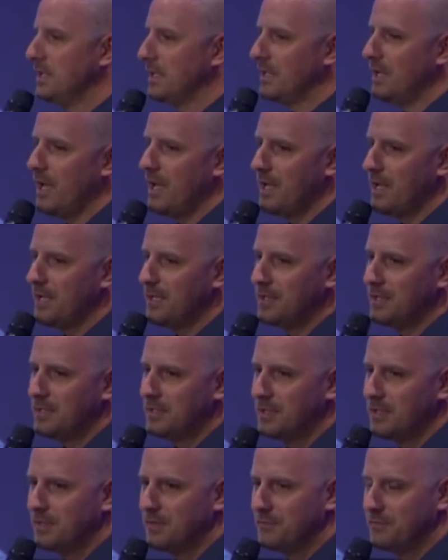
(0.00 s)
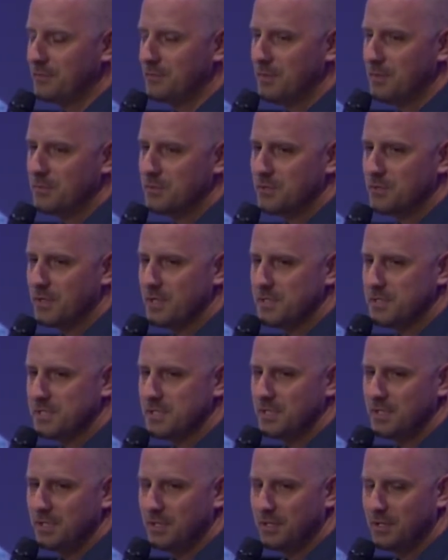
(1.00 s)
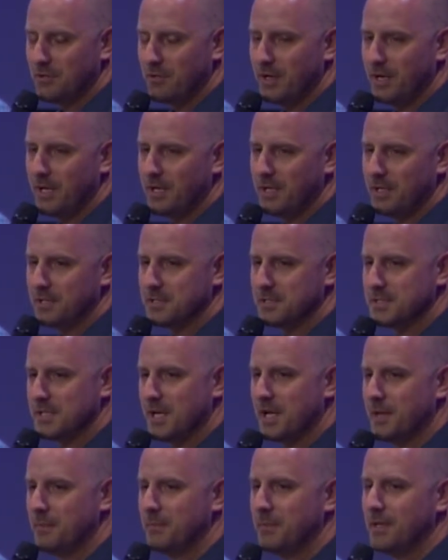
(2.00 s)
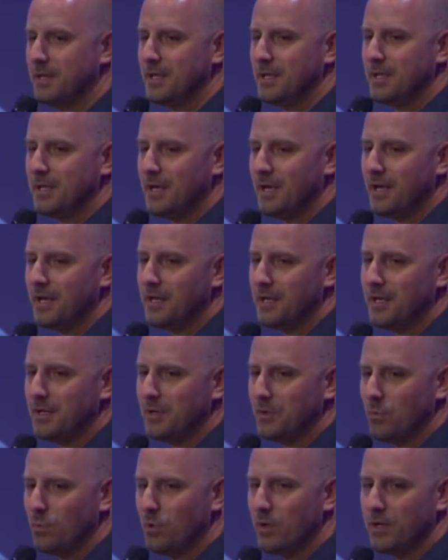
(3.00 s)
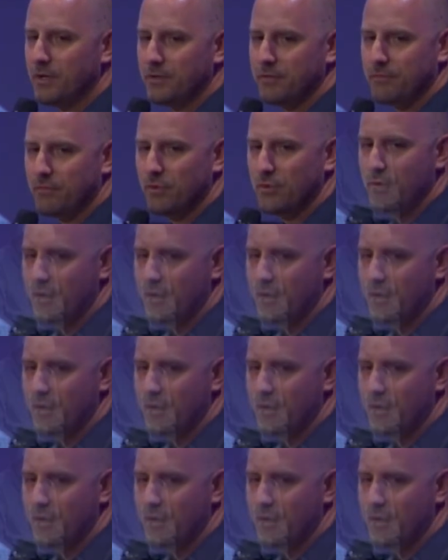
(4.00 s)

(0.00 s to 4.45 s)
and I, if you remember Tracy, Craig at the time, worked through